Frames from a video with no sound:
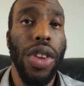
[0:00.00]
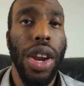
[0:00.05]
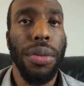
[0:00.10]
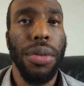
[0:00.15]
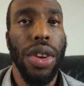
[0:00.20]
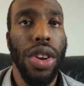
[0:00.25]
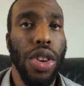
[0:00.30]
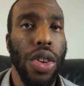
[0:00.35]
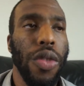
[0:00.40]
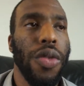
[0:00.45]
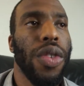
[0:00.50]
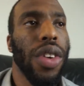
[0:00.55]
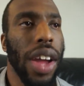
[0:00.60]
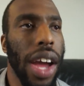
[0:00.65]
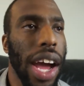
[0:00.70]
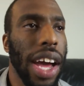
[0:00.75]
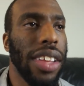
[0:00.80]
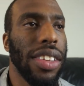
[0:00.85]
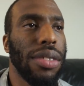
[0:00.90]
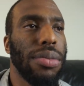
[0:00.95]
that I'm going to do for
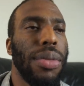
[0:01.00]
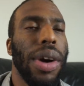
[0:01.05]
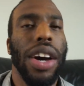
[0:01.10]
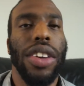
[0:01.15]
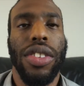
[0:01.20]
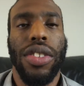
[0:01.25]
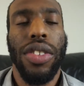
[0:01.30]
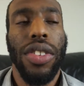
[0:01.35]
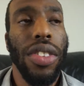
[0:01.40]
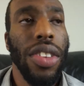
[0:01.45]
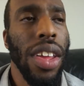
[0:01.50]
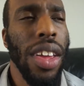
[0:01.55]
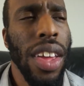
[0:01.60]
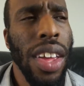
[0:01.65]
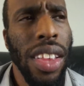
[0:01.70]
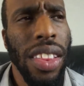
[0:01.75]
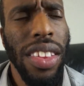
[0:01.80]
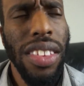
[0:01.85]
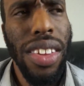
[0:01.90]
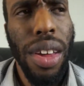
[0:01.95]
Gods and Monsters.
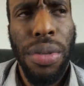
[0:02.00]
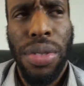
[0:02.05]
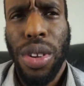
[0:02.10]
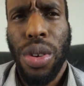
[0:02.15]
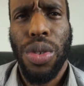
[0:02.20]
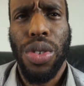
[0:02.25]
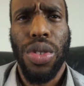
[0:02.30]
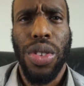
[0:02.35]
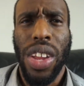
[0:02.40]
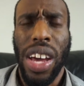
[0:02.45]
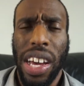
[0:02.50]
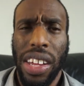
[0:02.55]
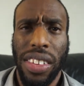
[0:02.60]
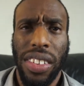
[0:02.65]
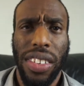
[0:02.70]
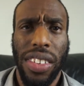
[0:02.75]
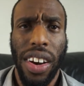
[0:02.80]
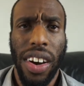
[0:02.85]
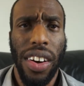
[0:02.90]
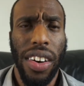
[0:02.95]
This episode was
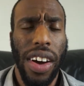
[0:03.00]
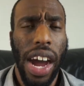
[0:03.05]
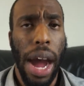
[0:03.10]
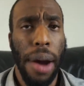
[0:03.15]
nuts, y'all.